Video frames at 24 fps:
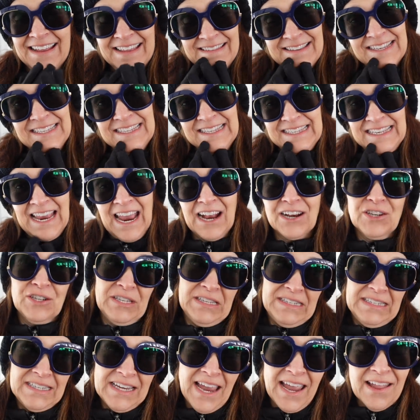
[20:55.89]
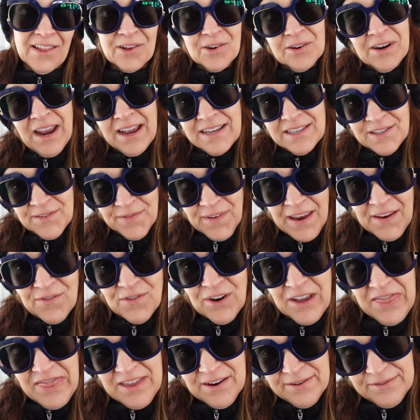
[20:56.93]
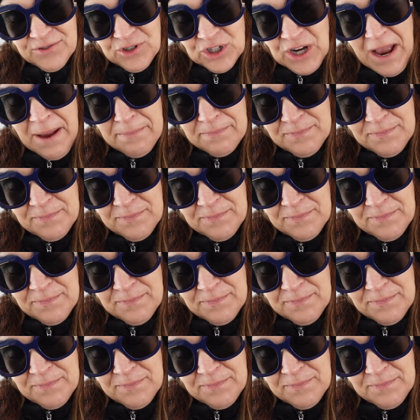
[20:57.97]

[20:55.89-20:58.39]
This is actually Taylor and I's favorite thrift shop